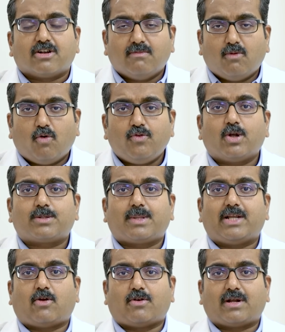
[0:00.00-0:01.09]
remove your
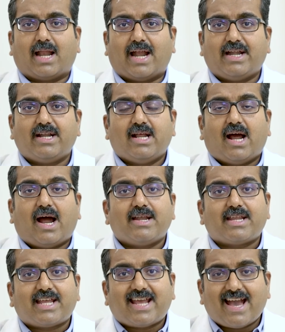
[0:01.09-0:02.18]
thyroid gland and